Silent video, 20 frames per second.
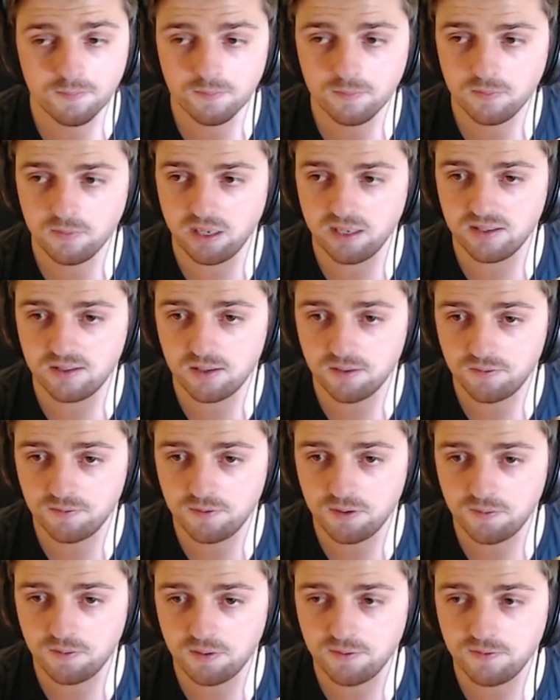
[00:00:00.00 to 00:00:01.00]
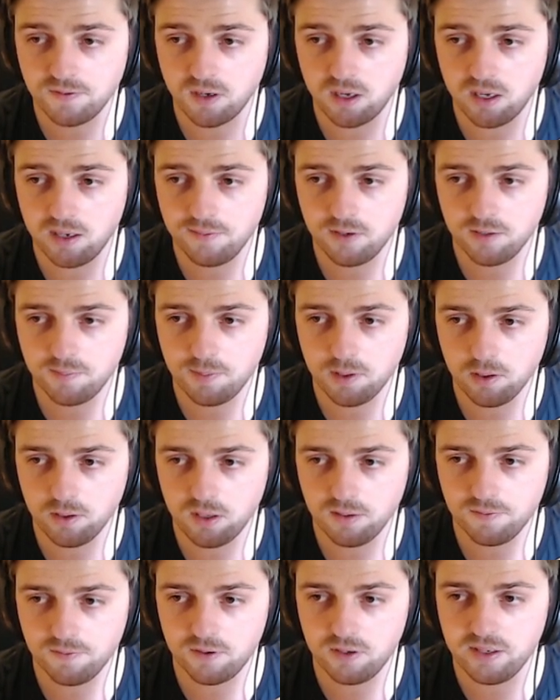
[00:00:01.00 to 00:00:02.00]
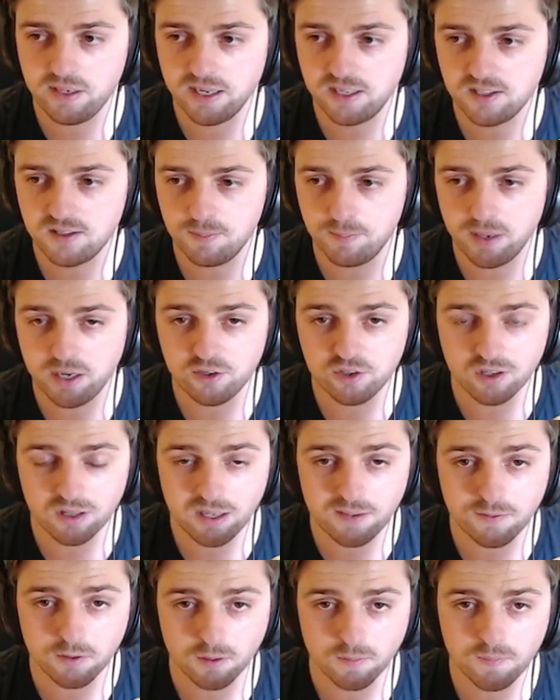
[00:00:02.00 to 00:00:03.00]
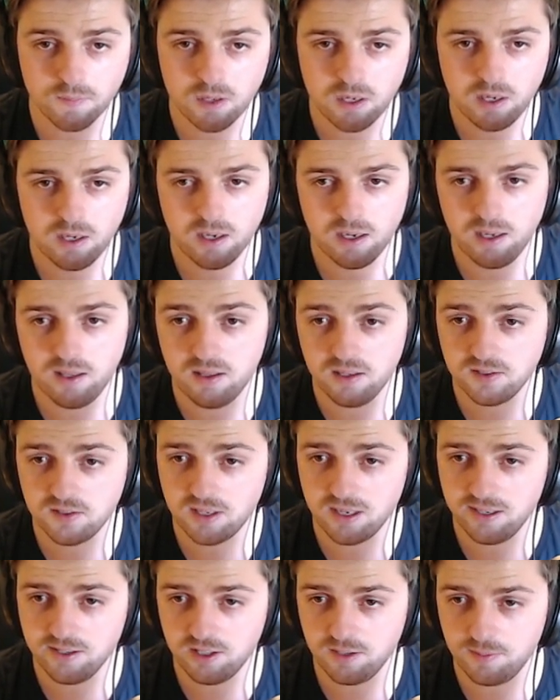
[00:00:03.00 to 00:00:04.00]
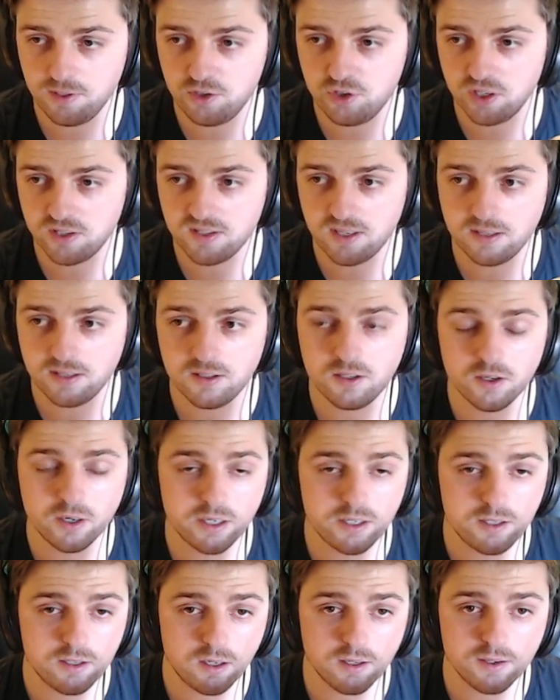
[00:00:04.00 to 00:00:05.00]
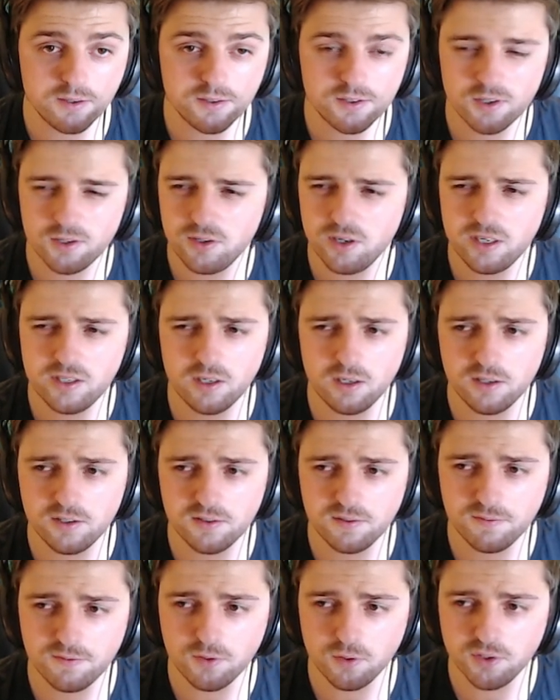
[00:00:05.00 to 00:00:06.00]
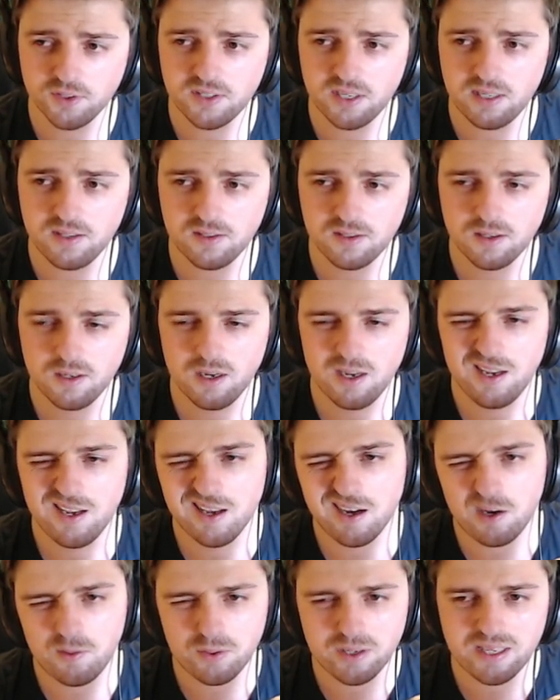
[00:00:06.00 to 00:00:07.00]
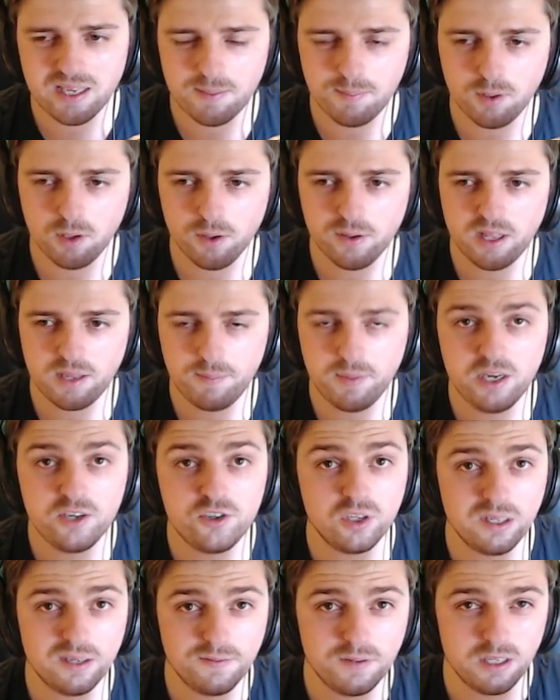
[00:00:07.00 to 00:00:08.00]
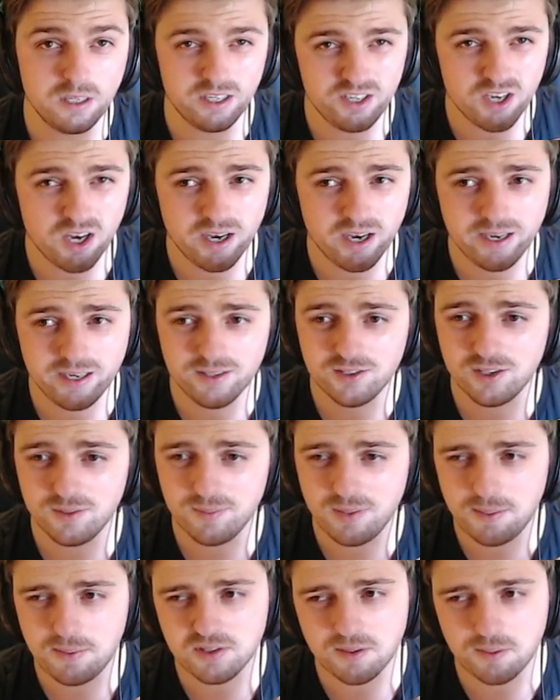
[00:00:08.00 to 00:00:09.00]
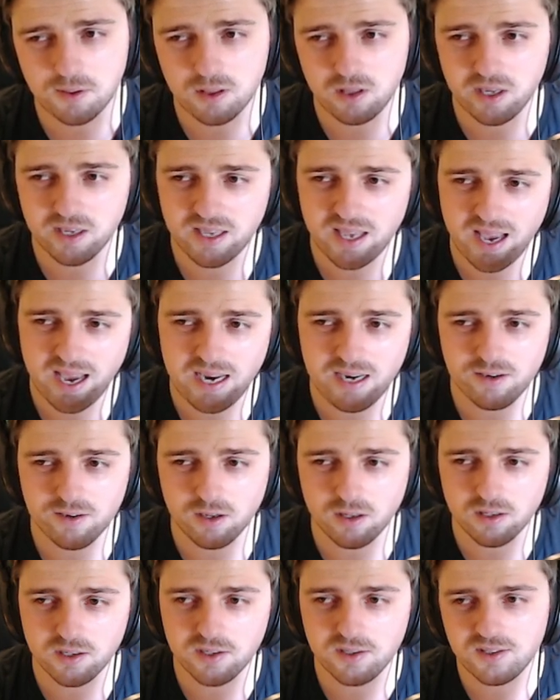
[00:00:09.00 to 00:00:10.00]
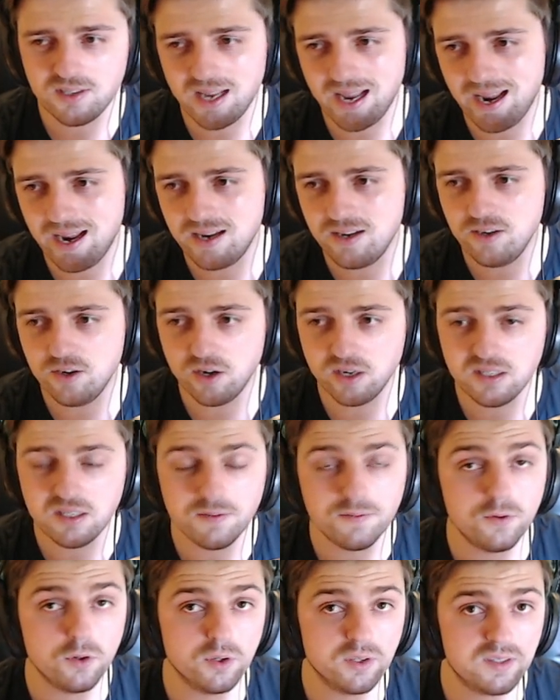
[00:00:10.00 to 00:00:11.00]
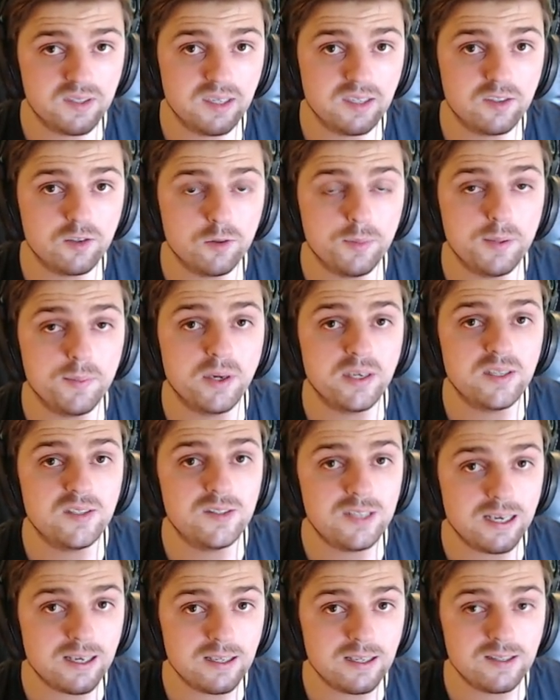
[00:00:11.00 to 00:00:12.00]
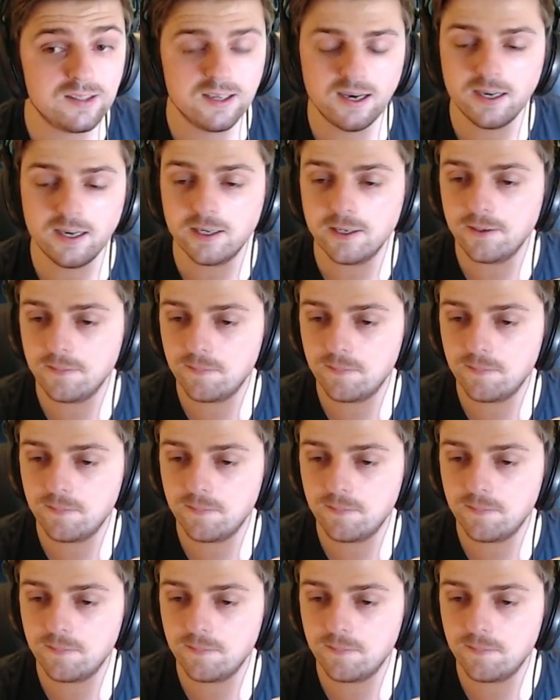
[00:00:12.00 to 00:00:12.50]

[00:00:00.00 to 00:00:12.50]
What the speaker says: at $7.55, and I'd be looking for a next major level. In this case, it'd be just under $9, so $9.04. I want to get below that major level at 9, so maybe something like $8.94 would be my second target.